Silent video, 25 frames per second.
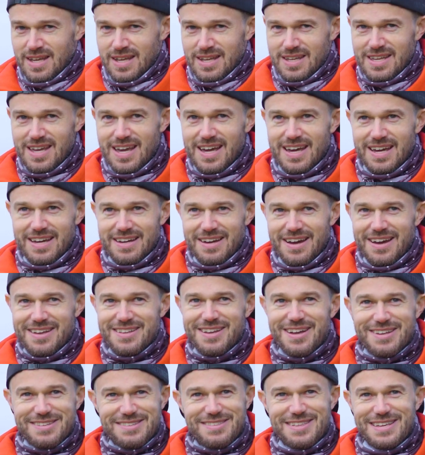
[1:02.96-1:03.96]
Yeah, I
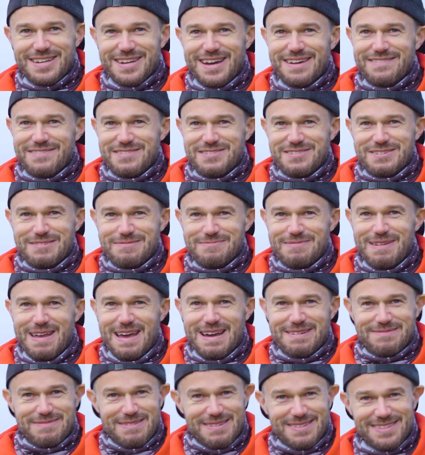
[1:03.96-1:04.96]
like to think I have a job
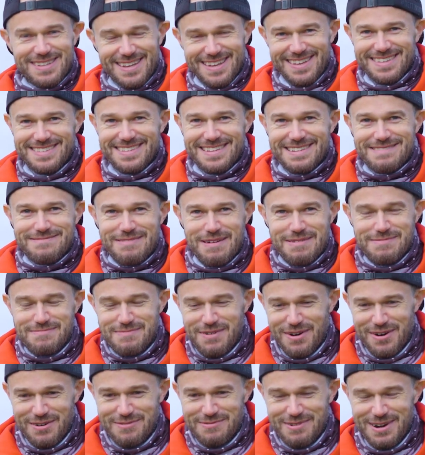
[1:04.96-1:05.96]
now, but it's a little bit
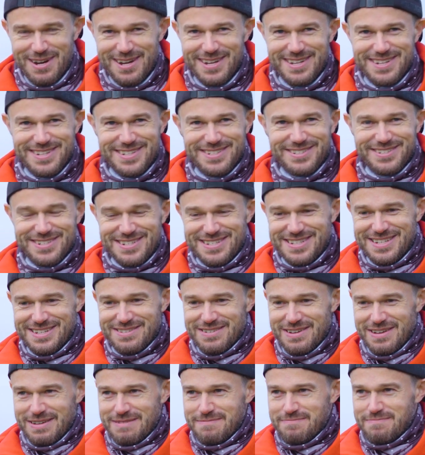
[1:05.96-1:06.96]
more what I enjoy
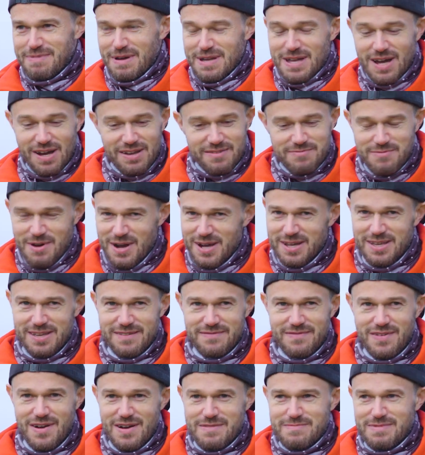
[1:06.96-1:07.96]
doing. But I was
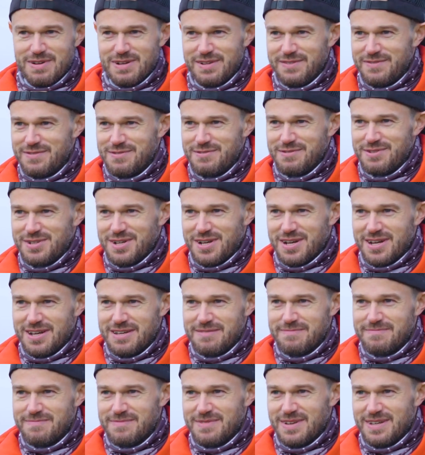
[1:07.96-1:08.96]
working very much full
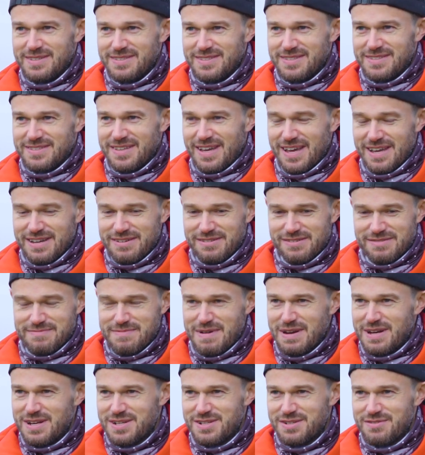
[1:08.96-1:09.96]
time as a sales
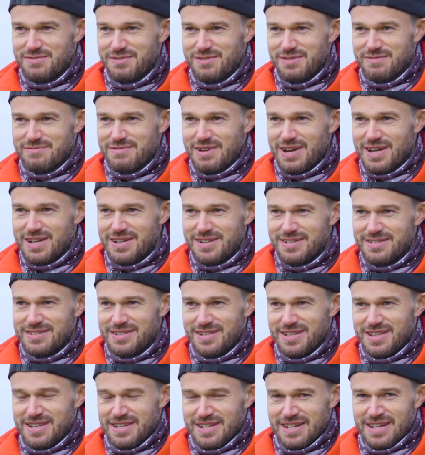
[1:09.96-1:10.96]
manager on the road.
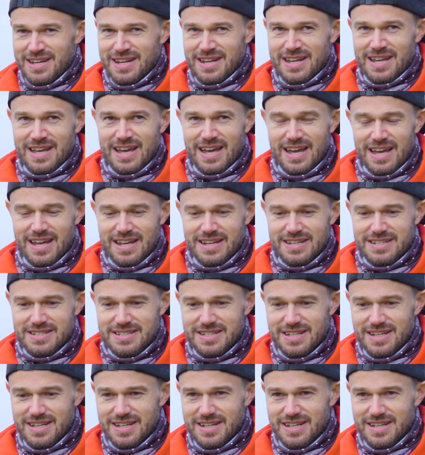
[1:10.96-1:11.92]
Okay. And